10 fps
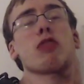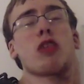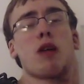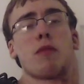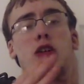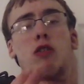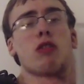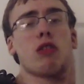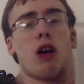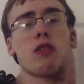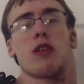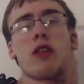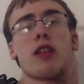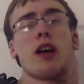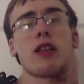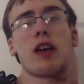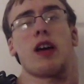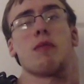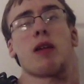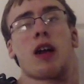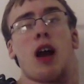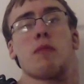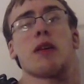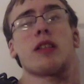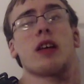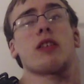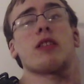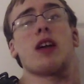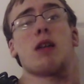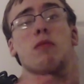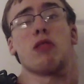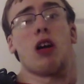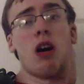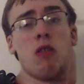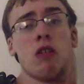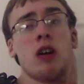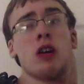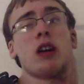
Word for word: Tell me your thoughts on this idea in the comment section down below.